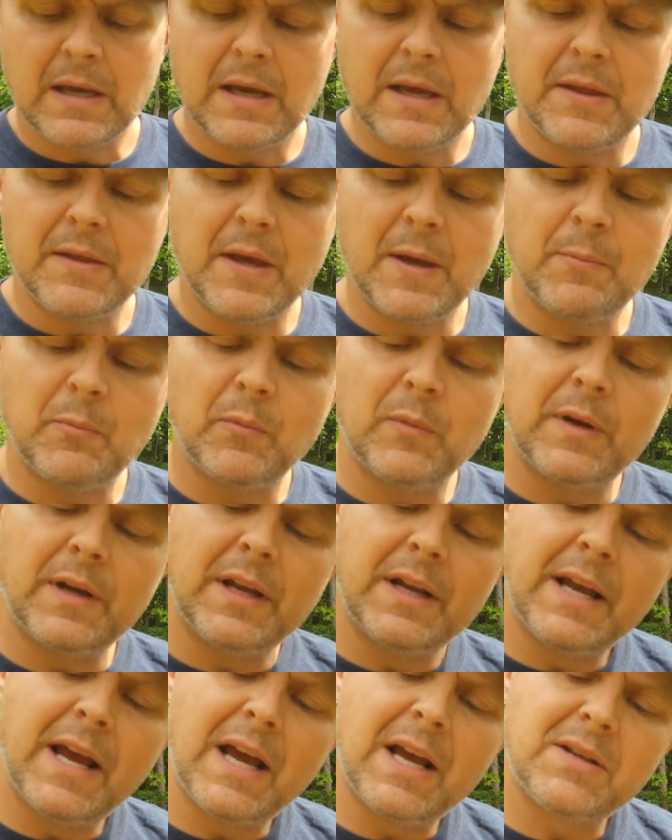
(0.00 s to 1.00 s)
and then
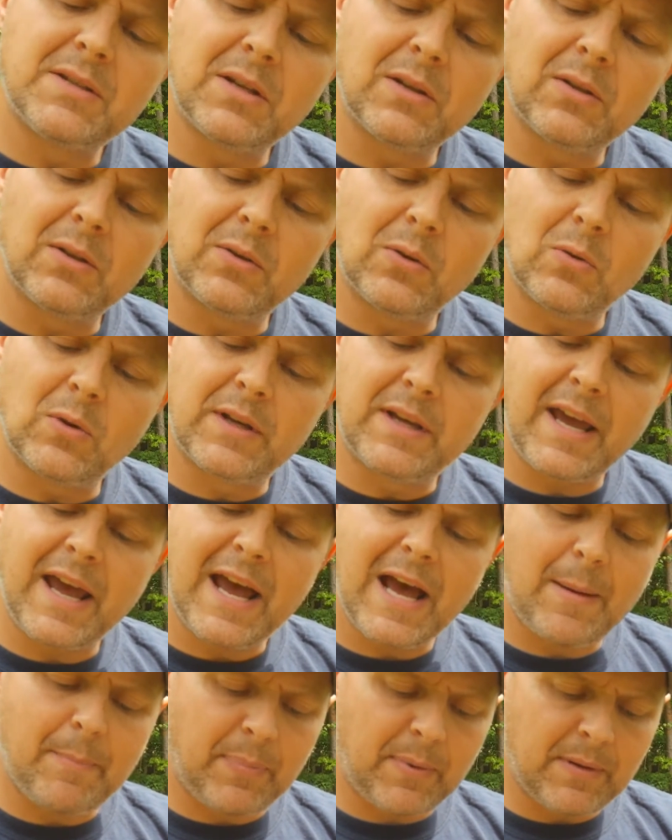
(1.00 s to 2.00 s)
it has a little
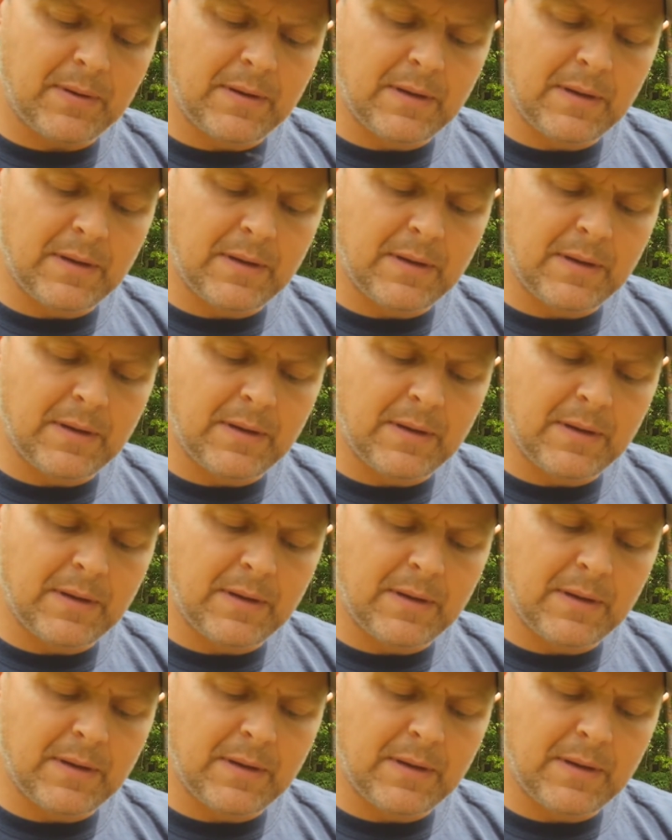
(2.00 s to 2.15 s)
cap.